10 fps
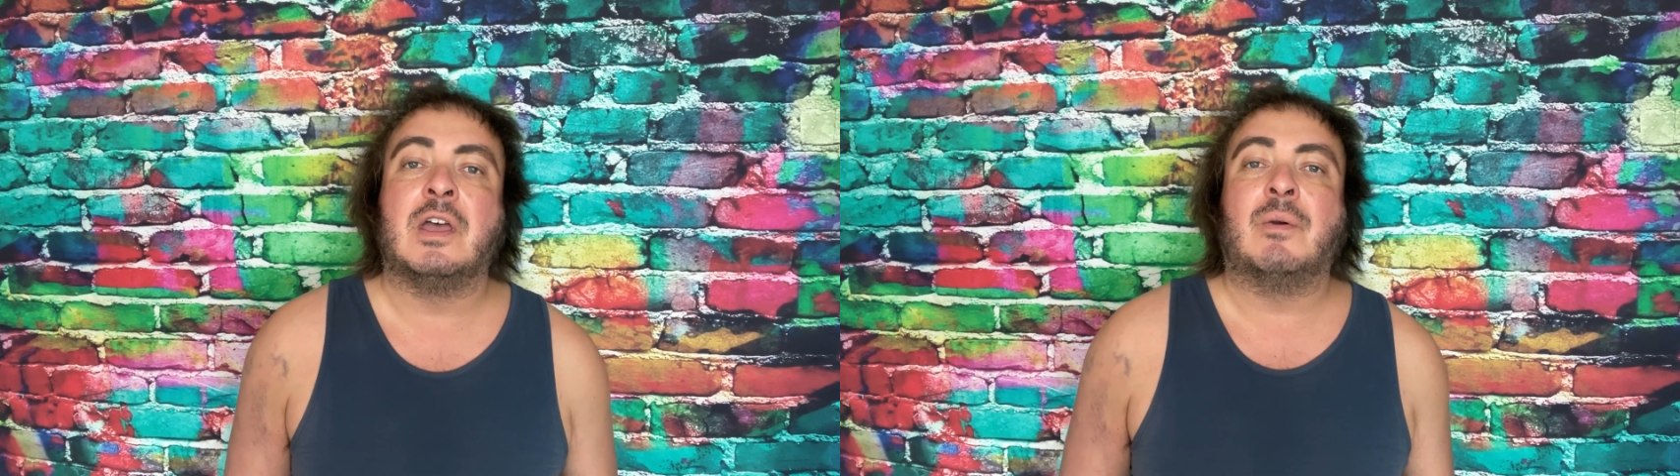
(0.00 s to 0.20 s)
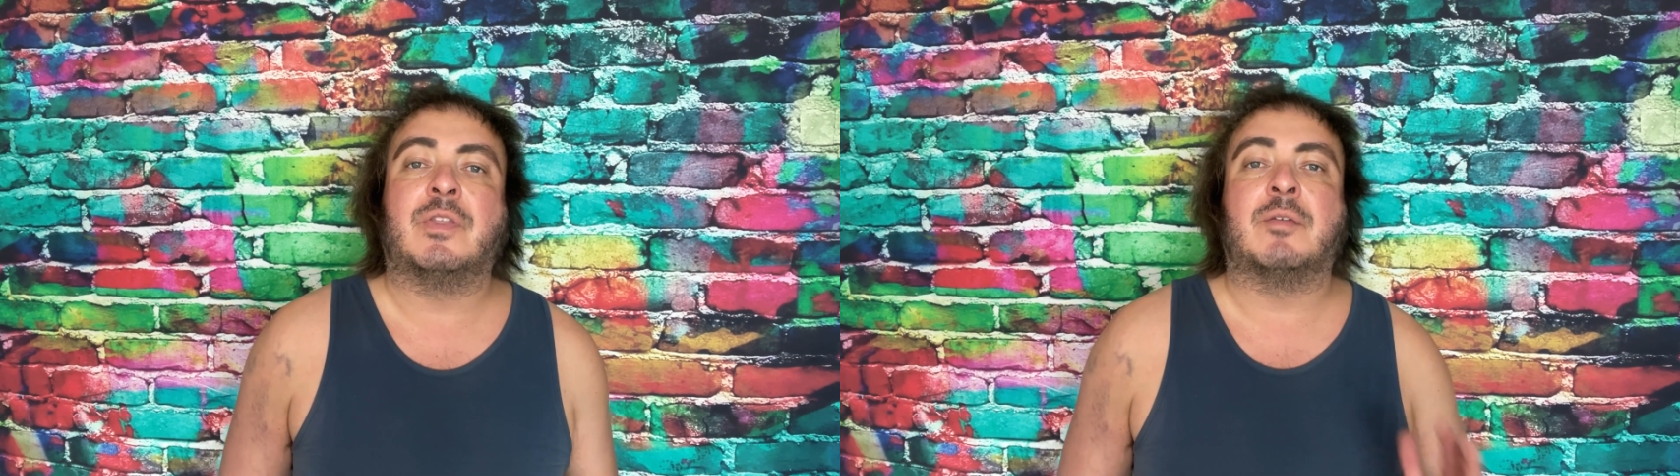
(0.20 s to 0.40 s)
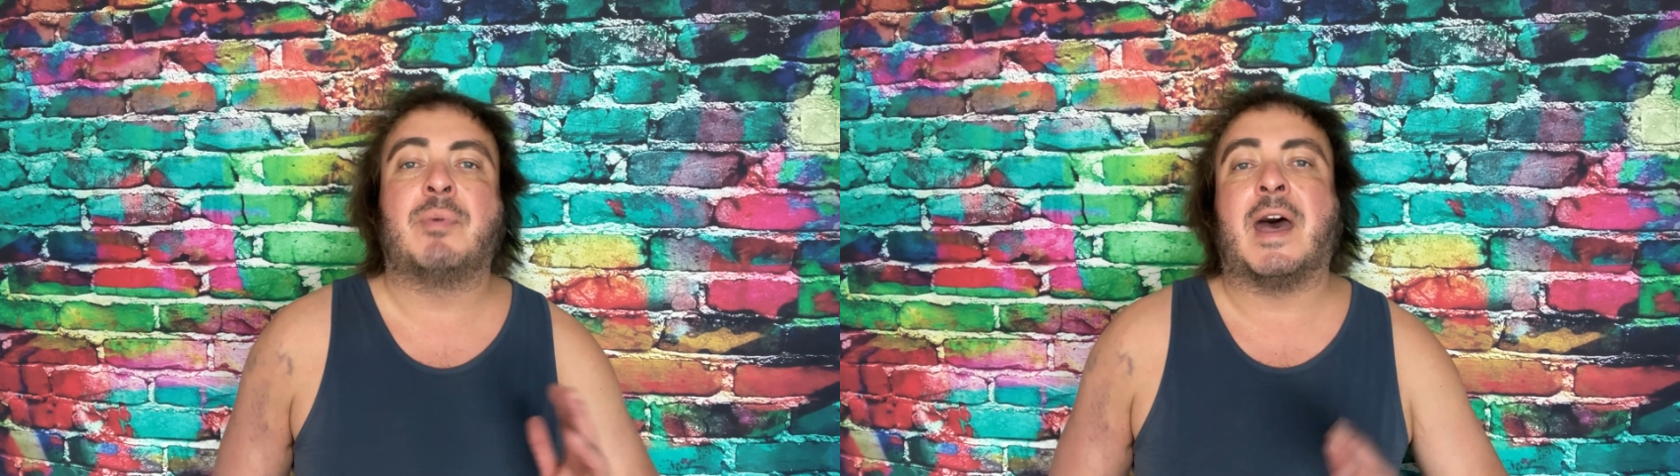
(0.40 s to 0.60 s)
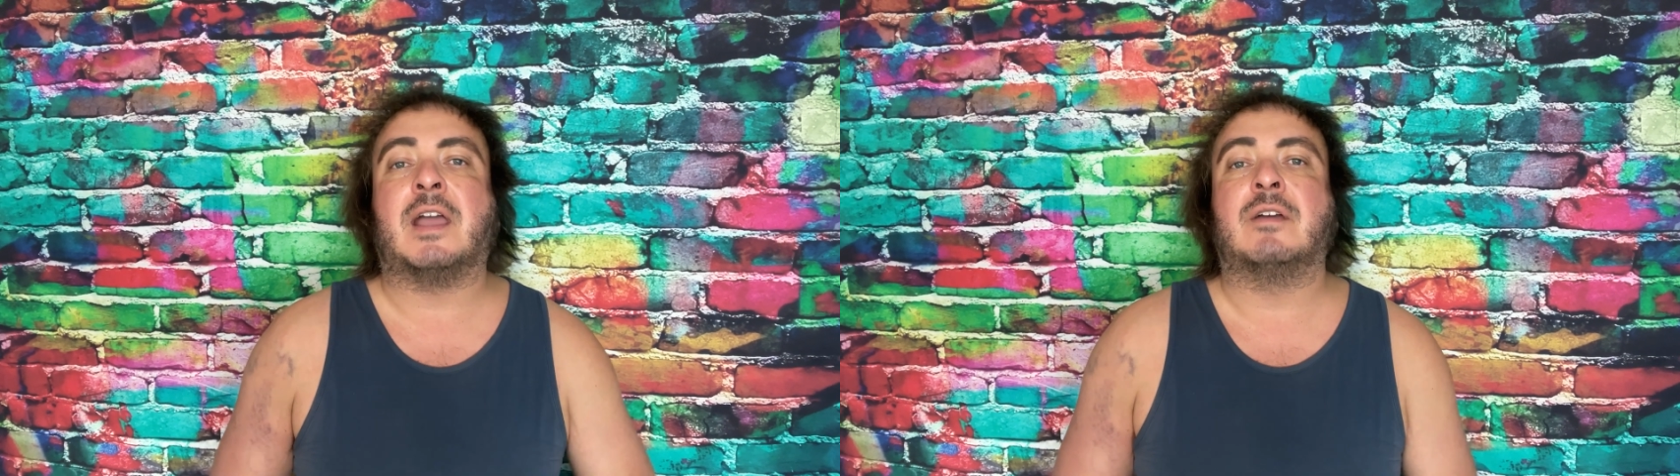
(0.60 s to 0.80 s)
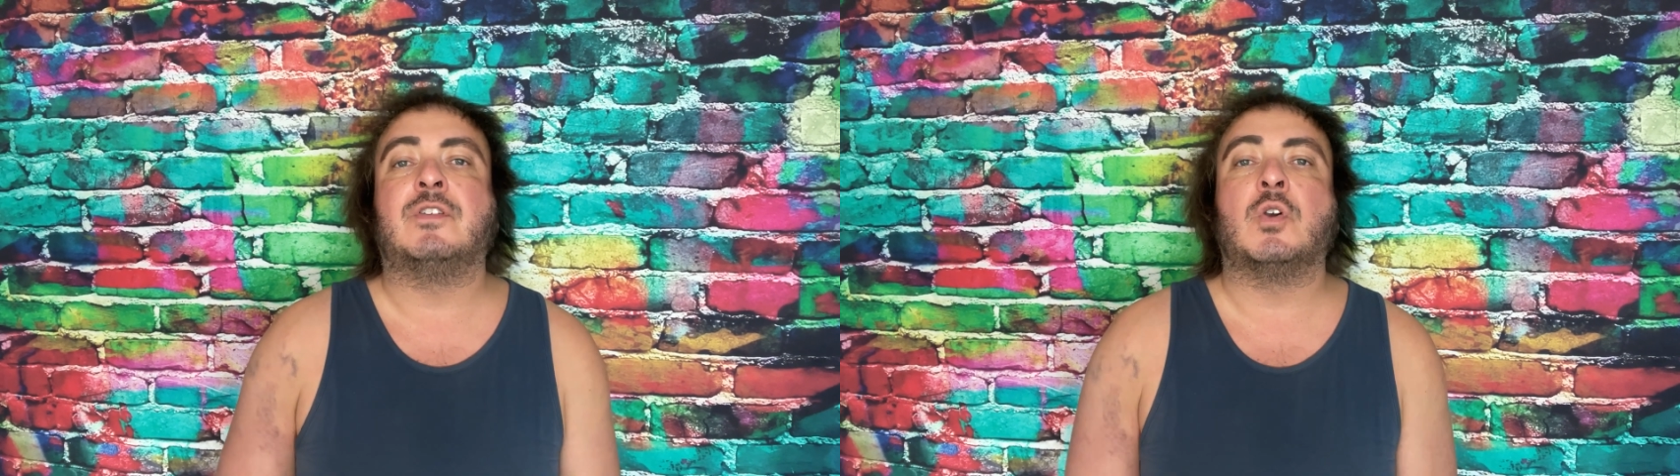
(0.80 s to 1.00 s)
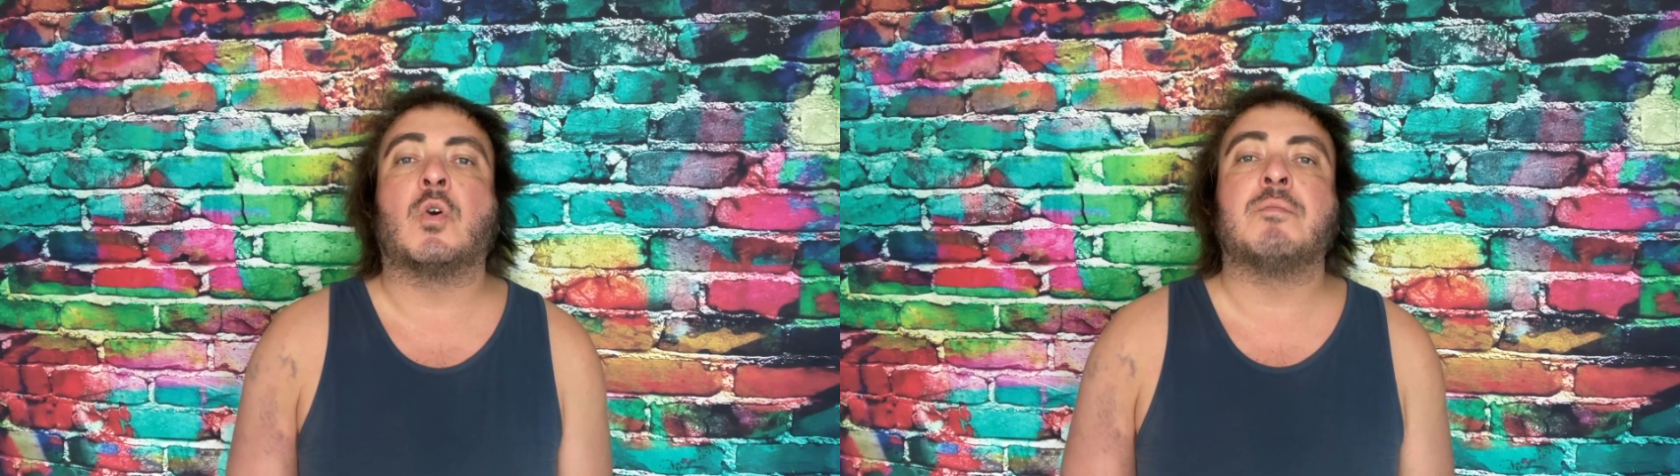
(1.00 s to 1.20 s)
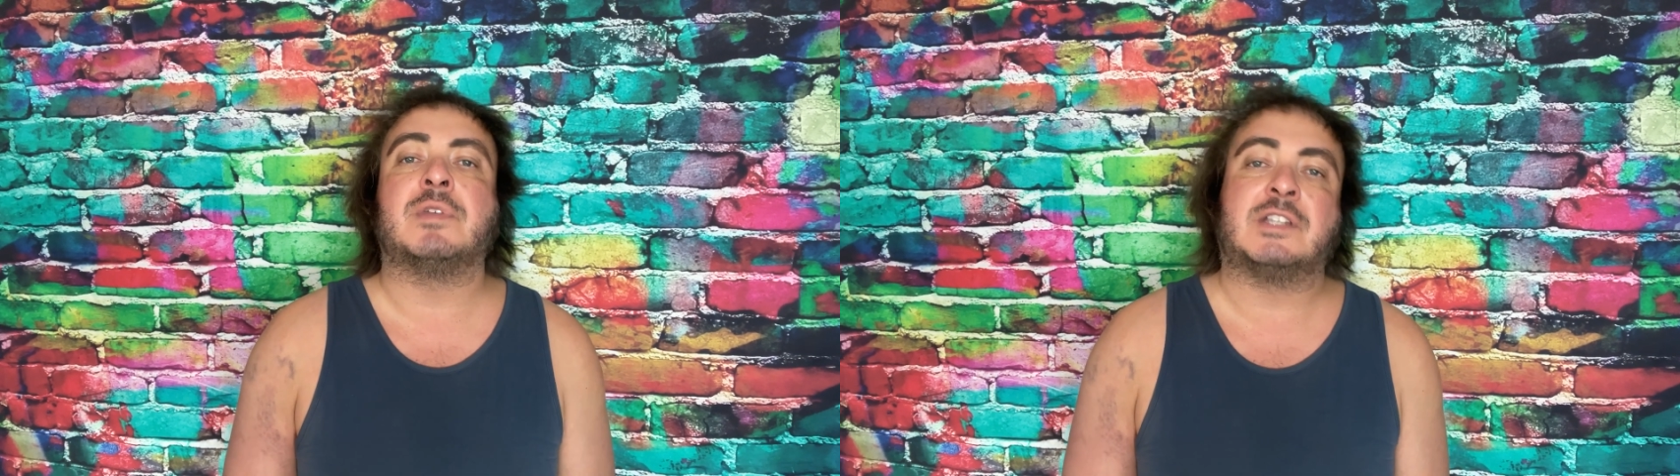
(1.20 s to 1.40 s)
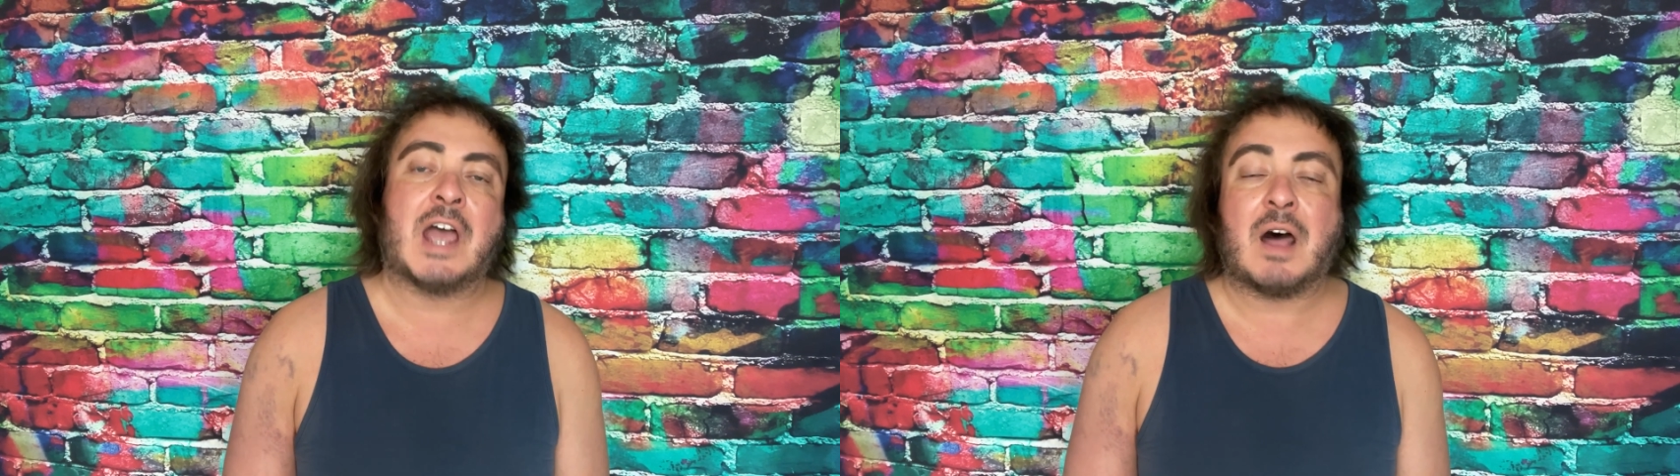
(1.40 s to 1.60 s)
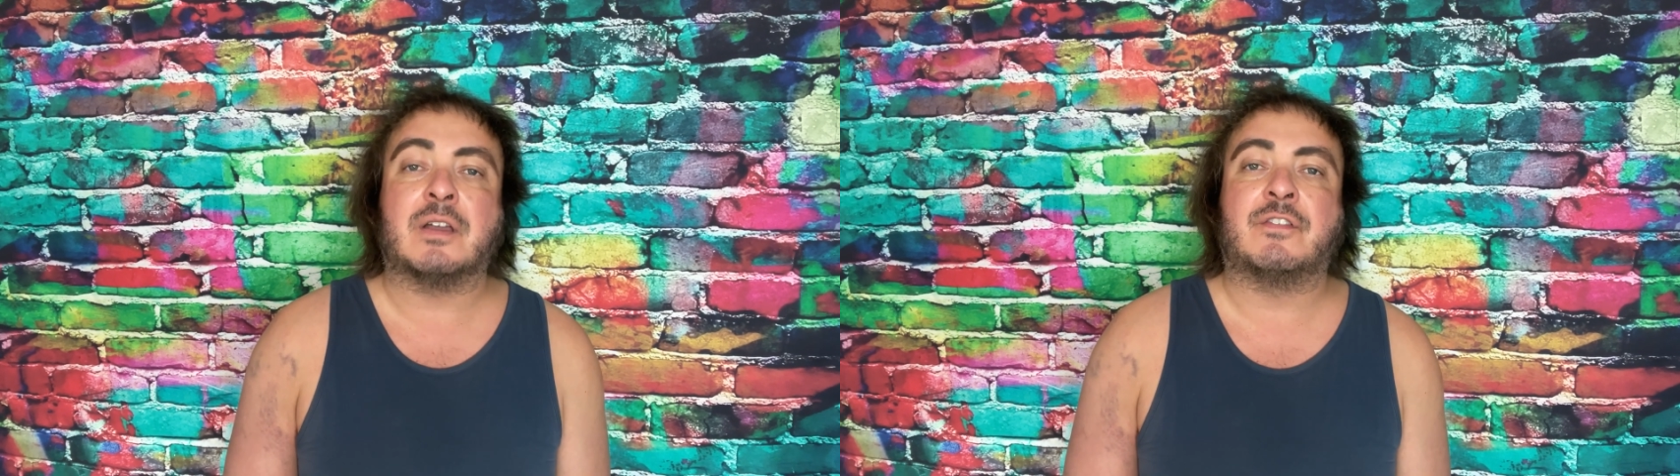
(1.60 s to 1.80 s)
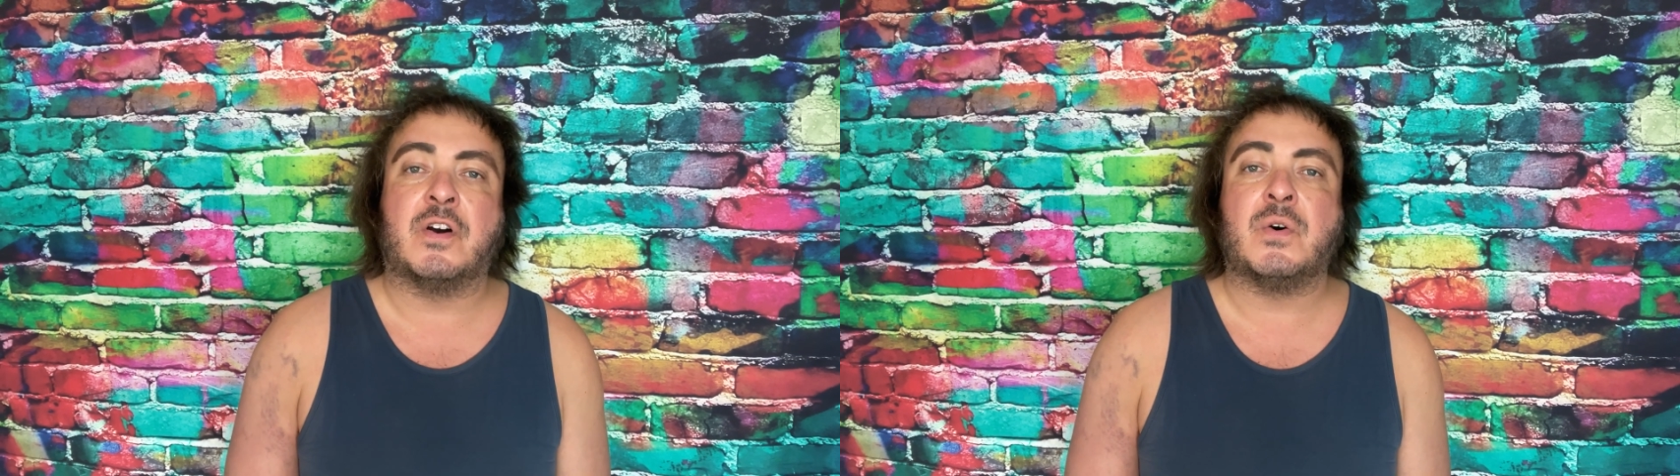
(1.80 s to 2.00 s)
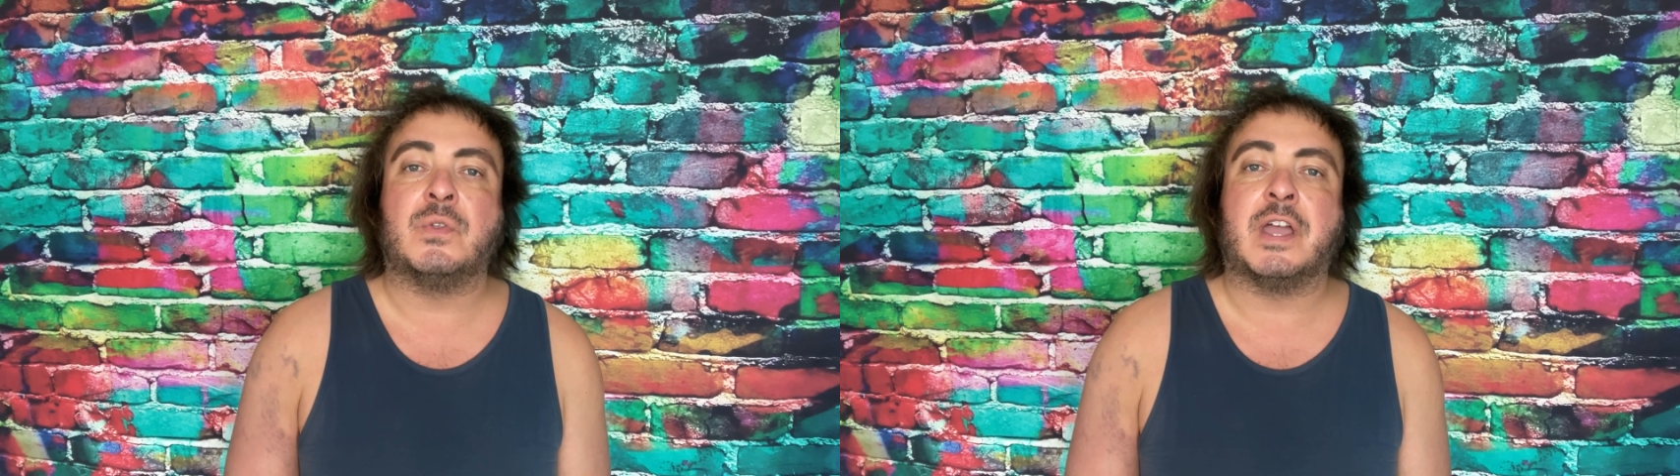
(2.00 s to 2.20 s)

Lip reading: with the back of your metallic phone,